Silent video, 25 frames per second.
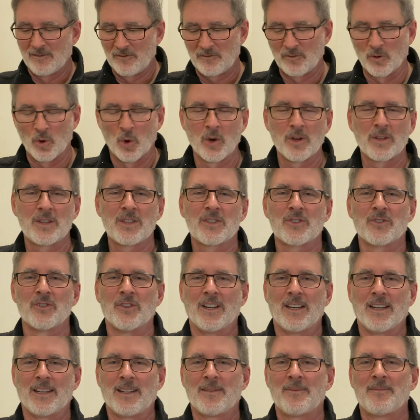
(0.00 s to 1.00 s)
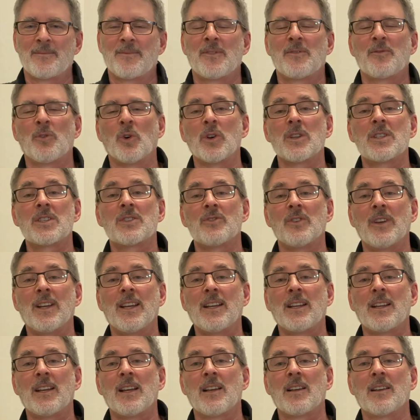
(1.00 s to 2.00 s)
4th string. 4th
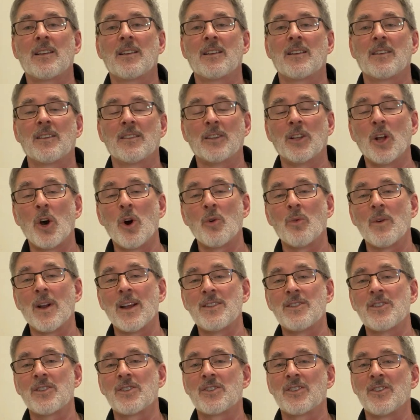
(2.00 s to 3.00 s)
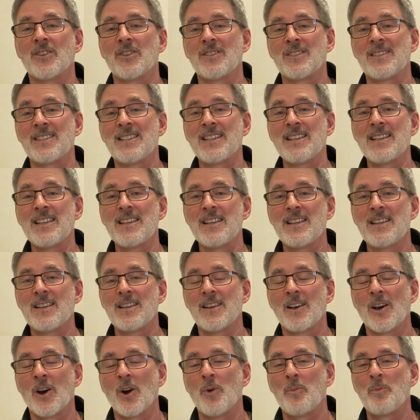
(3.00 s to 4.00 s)
string, low registers,
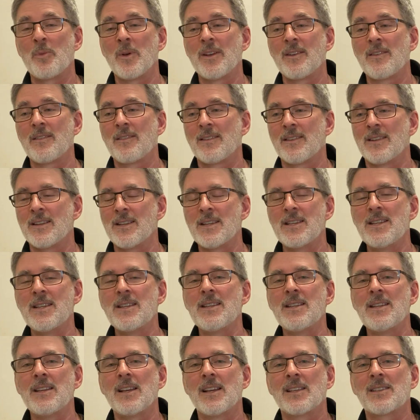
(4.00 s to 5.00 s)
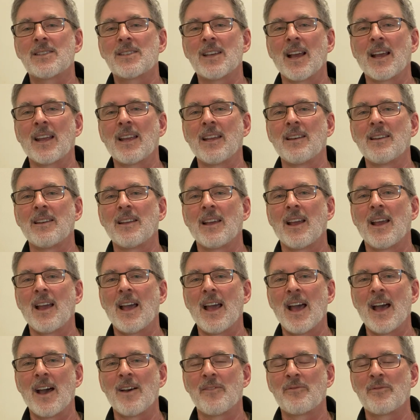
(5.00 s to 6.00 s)
D open, E 2nd,
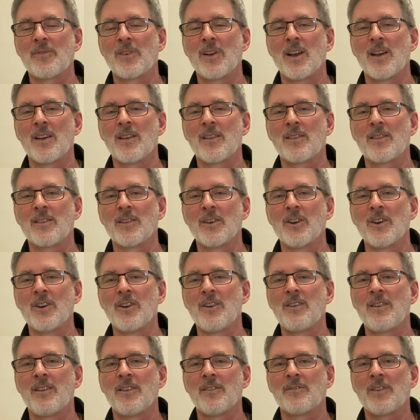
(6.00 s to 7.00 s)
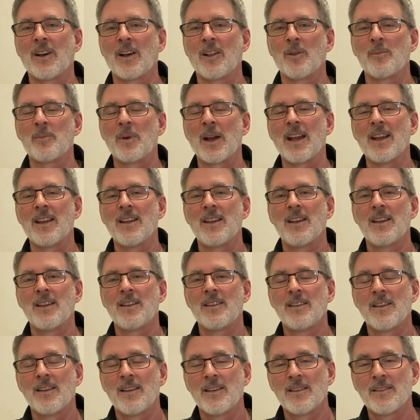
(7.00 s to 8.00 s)
F 3rd, followed by
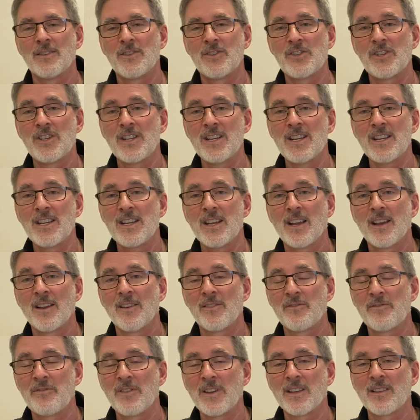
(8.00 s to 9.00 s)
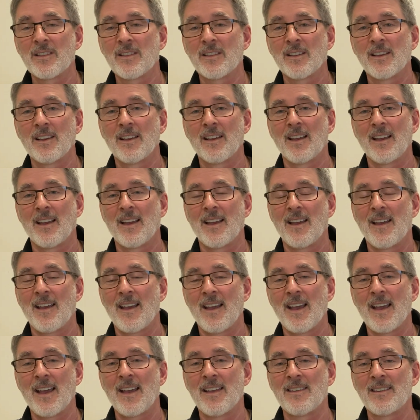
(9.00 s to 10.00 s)
G 5th,
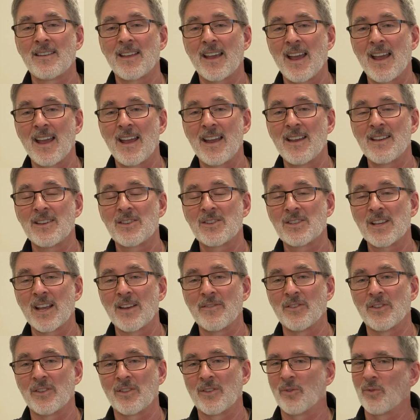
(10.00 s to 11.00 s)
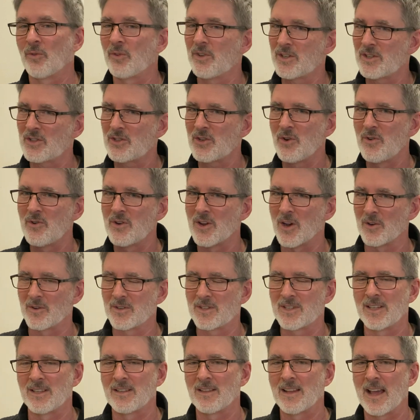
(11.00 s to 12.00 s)
and A 7th. Only 2
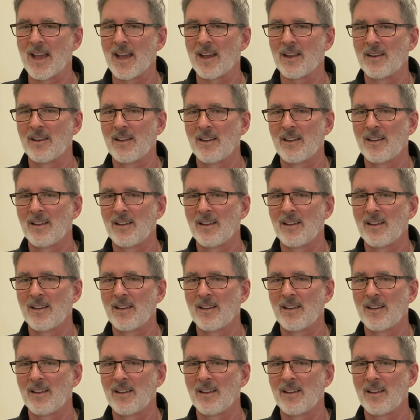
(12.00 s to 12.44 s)
notes in that